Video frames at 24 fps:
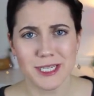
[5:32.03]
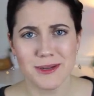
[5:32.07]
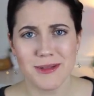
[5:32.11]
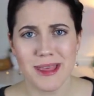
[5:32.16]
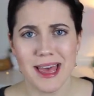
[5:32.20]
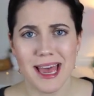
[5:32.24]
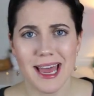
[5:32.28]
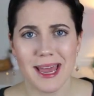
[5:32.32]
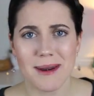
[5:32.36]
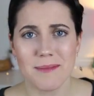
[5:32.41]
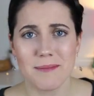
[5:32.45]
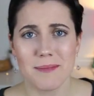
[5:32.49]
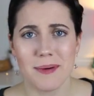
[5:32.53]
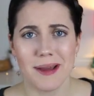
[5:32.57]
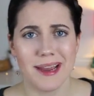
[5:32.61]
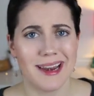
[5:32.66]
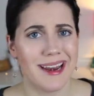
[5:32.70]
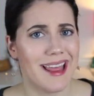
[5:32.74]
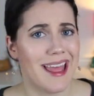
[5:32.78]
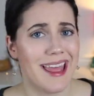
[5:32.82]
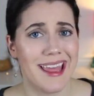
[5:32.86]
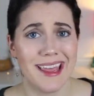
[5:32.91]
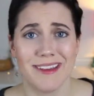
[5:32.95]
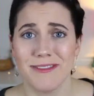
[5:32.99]
do that,
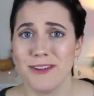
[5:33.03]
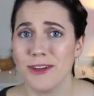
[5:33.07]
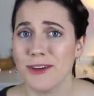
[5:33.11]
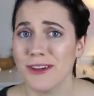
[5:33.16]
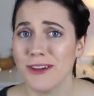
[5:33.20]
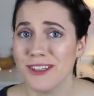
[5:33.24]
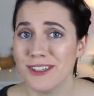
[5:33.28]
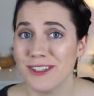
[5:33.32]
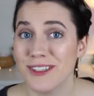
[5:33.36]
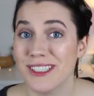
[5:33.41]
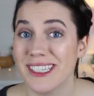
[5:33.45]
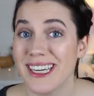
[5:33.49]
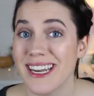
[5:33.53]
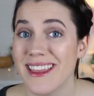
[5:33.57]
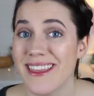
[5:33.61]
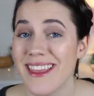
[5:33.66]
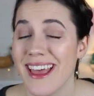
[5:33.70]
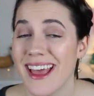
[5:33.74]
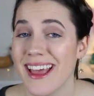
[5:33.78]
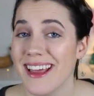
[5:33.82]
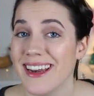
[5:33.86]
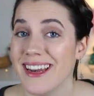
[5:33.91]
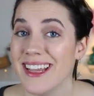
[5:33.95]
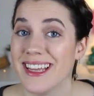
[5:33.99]
but if you're interested in
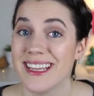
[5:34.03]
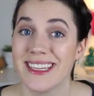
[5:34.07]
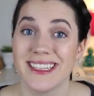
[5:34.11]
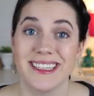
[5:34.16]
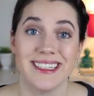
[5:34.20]
that,